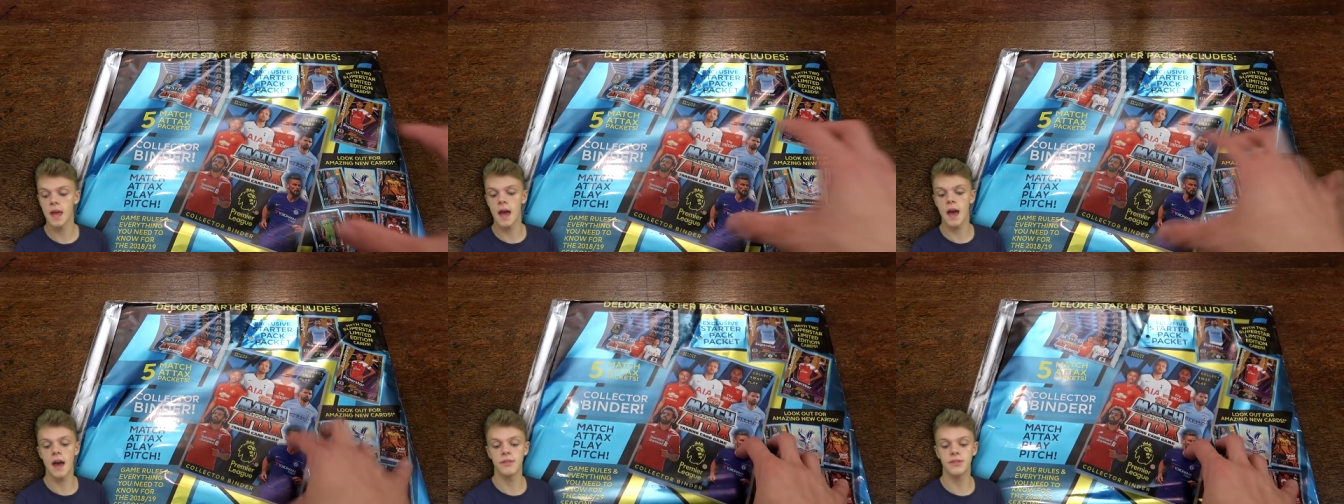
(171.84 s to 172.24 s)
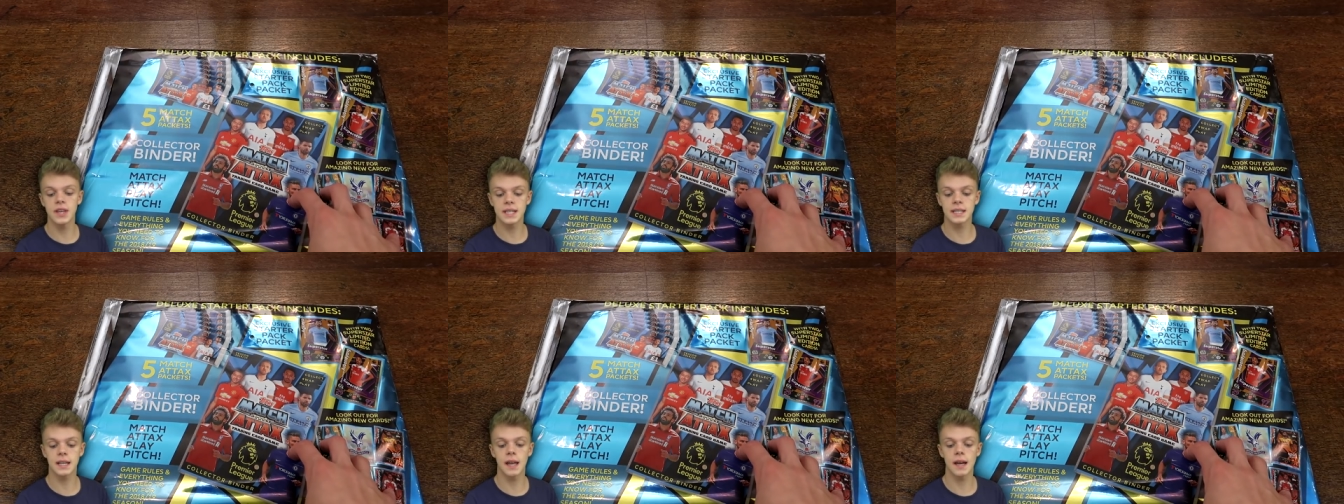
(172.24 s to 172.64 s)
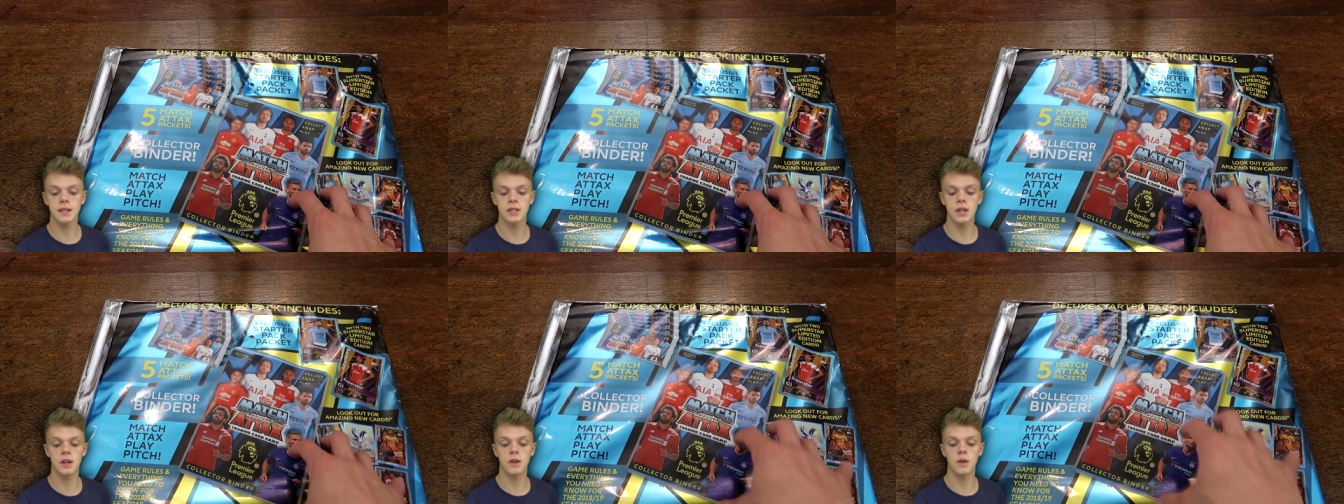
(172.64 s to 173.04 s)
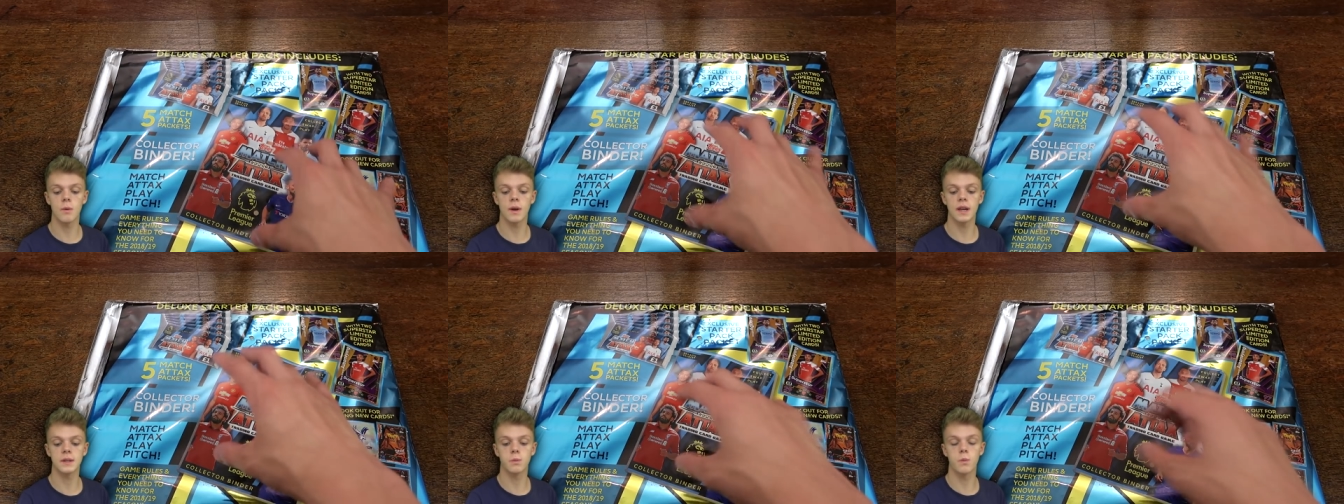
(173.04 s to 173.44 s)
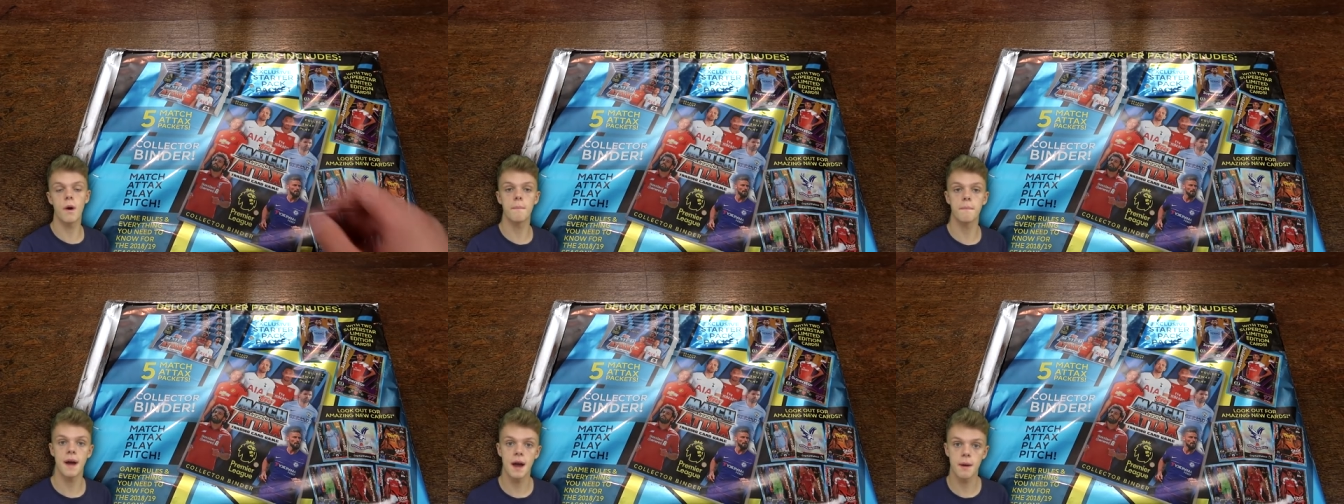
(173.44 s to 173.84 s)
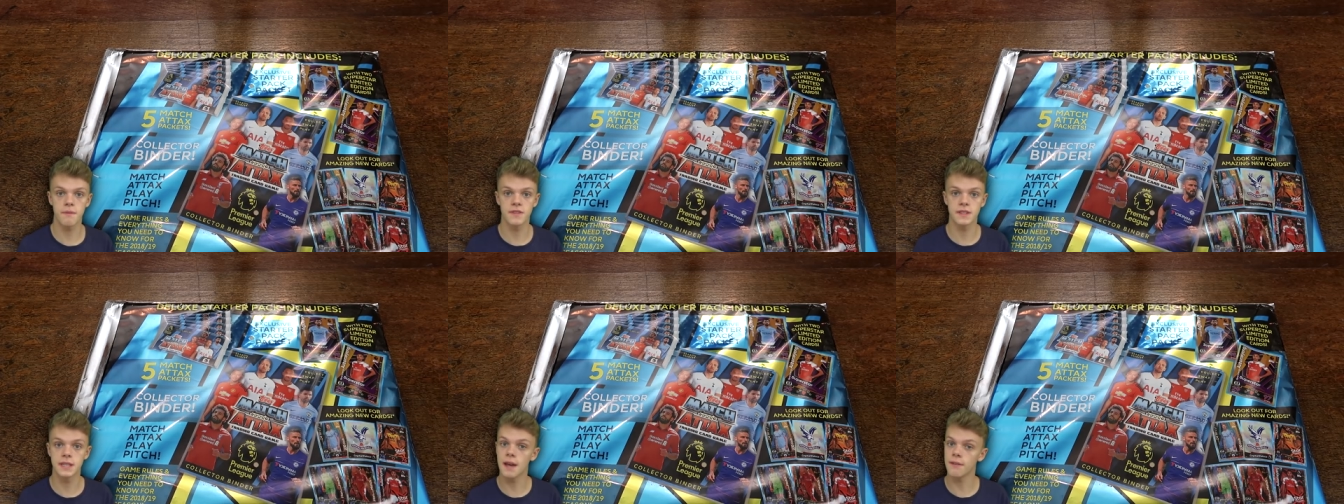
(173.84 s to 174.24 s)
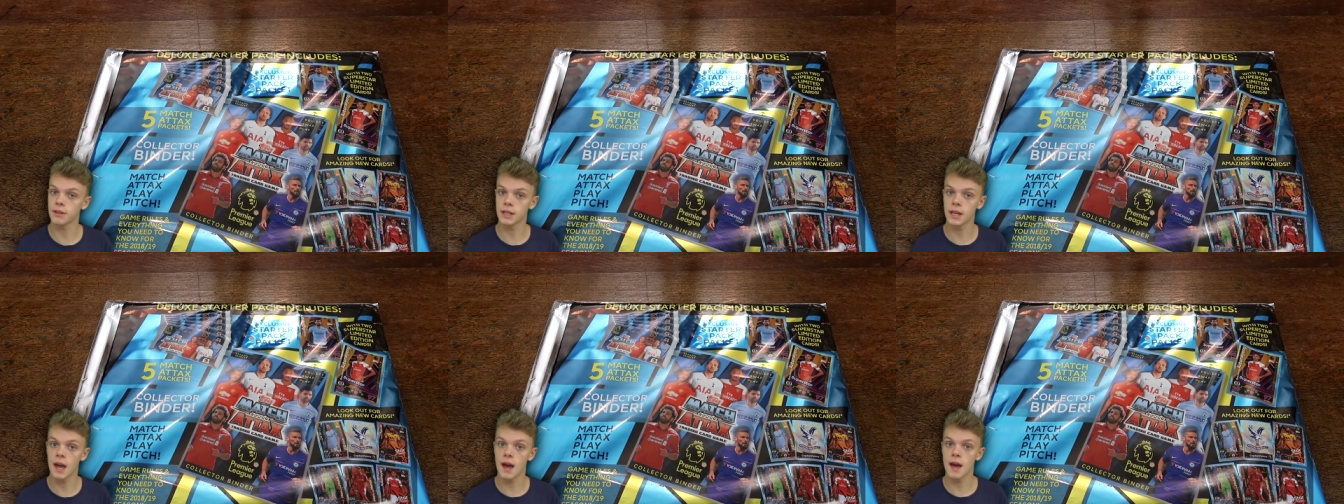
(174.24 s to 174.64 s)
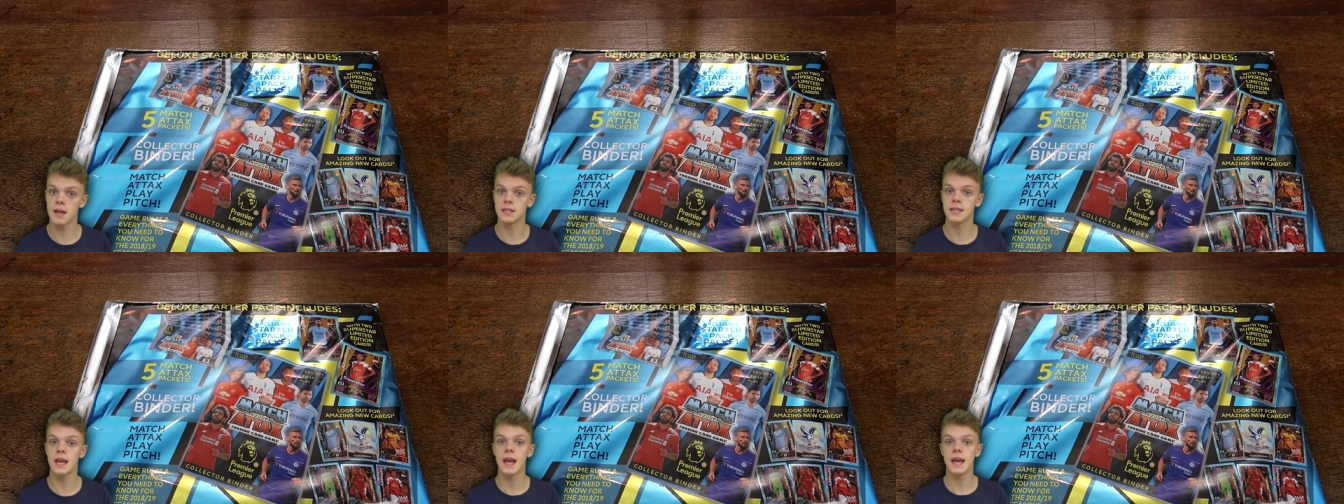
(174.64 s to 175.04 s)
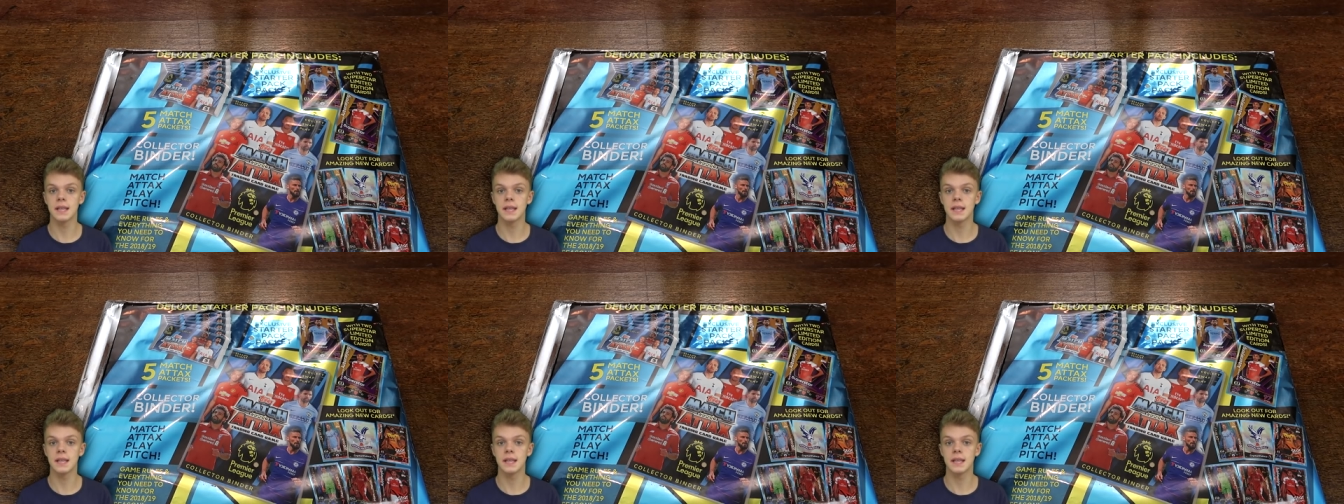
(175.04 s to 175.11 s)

Uh, this collection, when it's £1, seven cards,